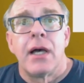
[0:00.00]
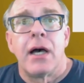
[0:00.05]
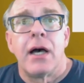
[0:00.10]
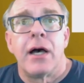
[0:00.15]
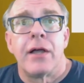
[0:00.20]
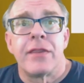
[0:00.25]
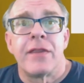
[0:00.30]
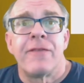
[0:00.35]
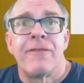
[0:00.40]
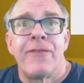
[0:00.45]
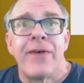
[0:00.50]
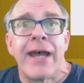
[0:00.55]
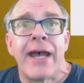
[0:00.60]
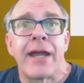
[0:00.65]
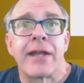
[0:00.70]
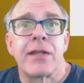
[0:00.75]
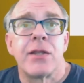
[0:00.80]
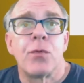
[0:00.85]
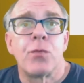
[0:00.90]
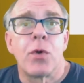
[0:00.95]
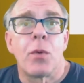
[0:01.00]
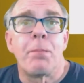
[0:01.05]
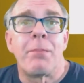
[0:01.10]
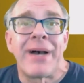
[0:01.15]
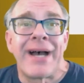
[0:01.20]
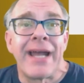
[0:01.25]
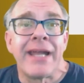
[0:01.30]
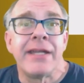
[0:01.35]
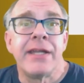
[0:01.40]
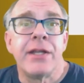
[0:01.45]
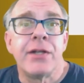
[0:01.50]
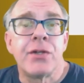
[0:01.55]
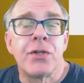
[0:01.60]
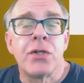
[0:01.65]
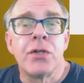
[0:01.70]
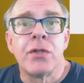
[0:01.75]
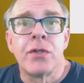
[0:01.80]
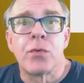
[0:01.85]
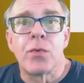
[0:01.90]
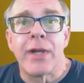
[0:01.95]
The fact that we're binding
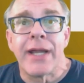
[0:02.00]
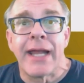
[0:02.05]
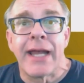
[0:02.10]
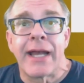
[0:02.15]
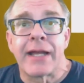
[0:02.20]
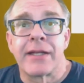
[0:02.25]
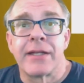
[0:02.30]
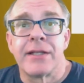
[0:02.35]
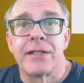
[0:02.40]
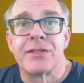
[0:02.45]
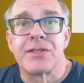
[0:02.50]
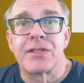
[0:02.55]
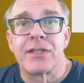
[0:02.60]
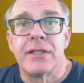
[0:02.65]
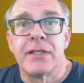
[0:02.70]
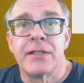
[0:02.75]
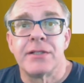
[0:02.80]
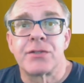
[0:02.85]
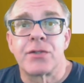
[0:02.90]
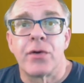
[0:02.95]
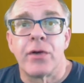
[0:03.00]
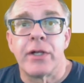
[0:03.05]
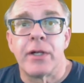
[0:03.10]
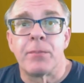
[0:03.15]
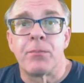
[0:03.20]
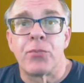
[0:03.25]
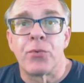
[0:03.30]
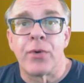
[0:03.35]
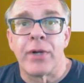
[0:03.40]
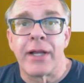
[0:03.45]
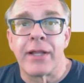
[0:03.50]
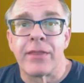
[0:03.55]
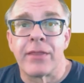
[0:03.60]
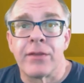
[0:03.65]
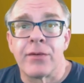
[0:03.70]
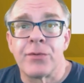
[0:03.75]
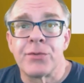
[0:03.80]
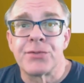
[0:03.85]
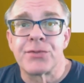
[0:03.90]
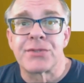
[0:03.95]
to the reactants is going to bring
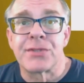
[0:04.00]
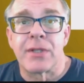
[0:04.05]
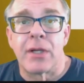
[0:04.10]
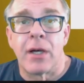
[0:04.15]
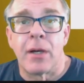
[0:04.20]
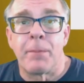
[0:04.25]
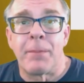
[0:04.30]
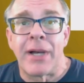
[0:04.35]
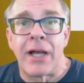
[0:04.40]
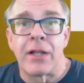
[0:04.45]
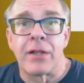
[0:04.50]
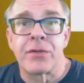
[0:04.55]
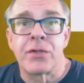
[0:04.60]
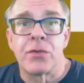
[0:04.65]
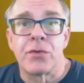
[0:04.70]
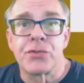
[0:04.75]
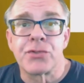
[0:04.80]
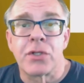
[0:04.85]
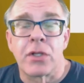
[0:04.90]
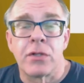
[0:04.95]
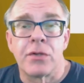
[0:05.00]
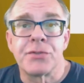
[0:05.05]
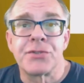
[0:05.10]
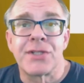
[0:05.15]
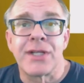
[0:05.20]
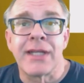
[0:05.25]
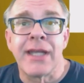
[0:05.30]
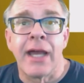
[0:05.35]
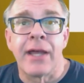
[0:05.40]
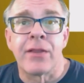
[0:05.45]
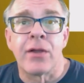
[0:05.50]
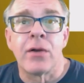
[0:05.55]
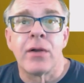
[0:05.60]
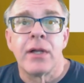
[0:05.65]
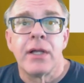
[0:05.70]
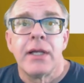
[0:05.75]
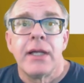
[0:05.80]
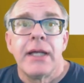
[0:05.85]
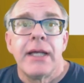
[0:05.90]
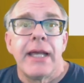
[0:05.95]
those molecules close together,
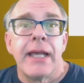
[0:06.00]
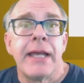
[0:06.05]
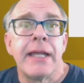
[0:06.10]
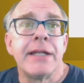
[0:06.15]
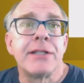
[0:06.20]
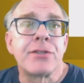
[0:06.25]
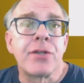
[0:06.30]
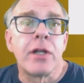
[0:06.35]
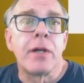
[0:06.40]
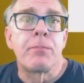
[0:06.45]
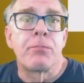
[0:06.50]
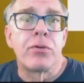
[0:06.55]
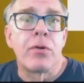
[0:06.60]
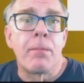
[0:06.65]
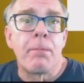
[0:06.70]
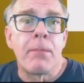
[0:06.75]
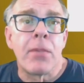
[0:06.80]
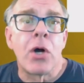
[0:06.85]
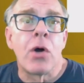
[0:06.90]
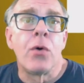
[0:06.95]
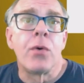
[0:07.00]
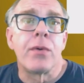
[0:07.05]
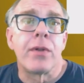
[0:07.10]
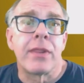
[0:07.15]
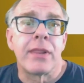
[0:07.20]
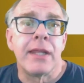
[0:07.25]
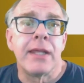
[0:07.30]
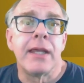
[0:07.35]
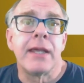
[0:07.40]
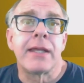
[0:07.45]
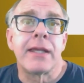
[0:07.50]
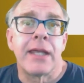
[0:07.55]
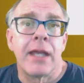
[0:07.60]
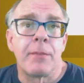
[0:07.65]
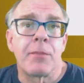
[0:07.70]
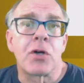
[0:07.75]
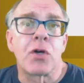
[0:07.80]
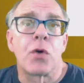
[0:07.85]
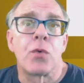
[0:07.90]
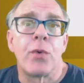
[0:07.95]
and it's going to promote the
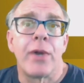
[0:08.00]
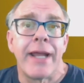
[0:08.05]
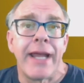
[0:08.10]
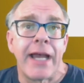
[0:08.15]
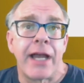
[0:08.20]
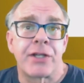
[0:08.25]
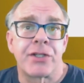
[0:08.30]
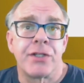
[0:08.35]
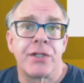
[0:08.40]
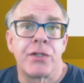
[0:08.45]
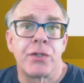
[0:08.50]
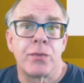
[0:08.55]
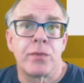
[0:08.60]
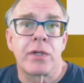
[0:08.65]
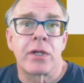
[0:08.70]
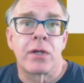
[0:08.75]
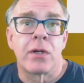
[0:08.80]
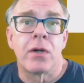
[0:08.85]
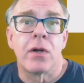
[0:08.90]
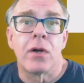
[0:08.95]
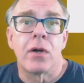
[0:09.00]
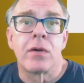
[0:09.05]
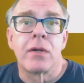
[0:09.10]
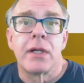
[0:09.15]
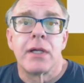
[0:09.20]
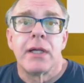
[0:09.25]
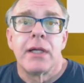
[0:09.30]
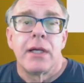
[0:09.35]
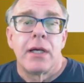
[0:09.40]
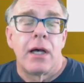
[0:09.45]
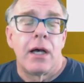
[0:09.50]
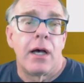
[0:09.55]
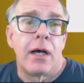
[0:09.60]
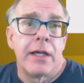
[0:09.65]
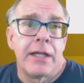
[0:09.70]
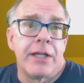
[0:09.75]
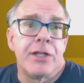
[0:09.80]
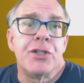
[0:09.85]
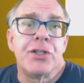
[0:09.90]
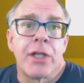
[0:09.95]
chemical reaction to occur.
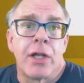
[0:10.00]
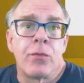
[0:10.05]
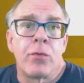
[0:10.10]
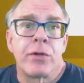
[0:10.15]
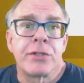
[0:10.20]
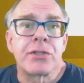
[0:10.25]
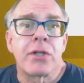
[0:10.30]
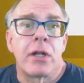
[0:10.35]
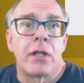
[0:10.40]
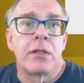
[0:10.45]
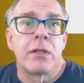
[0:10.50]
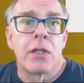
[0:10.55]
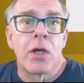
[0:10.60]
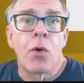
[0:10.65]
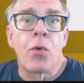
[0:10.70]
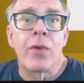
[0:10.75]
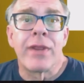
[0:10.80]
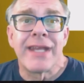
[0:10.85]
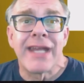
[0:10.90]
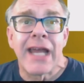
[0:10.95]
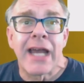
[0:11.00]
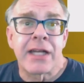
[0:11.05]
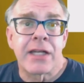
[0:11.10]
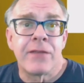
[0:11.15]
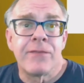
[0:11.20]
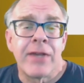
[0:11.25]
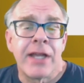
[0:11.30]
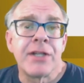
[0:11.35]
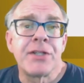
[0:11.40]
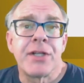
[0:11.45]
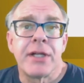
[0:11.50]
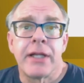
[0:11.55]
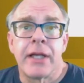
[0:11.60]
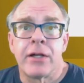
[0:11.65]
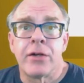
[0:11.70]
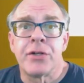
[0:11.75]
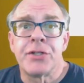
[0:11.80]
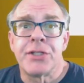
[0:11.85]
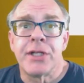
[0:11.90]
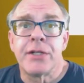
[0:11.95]
In general, it's going to lower the activation
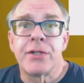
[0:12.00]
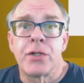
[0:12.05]
energy to